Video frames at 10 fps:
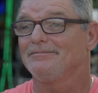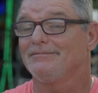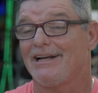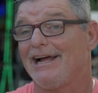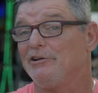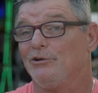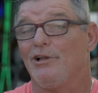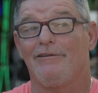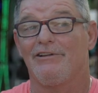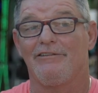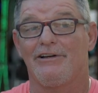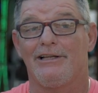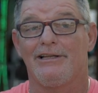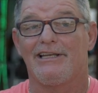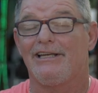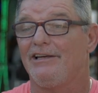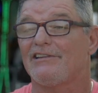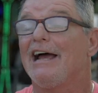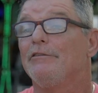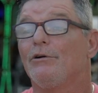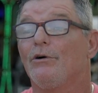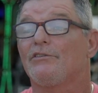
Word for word: And I do love living in the Keys. I even wrote a